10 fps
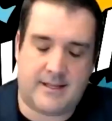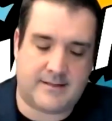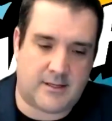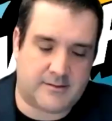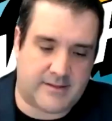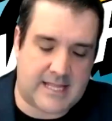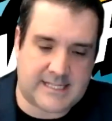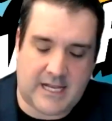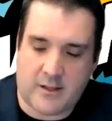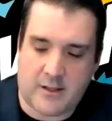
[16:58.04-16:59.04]
so so that's
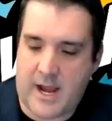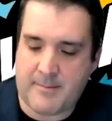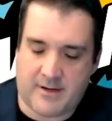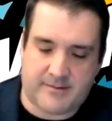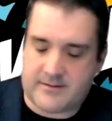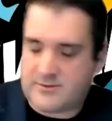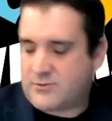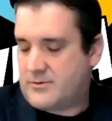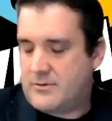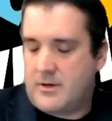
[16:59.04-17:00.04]
kind of the way I'm going
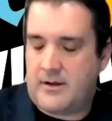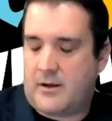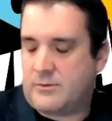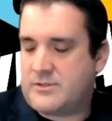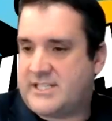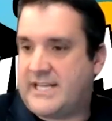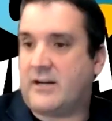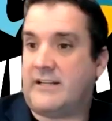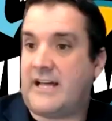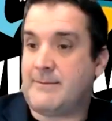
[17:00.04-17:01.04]
to you know steer
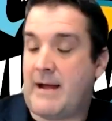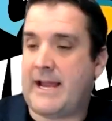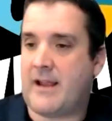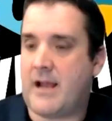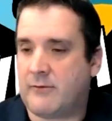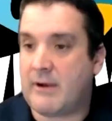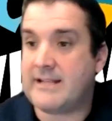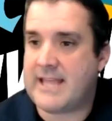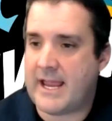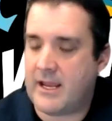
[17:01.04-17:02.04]
a lot of my uh, red day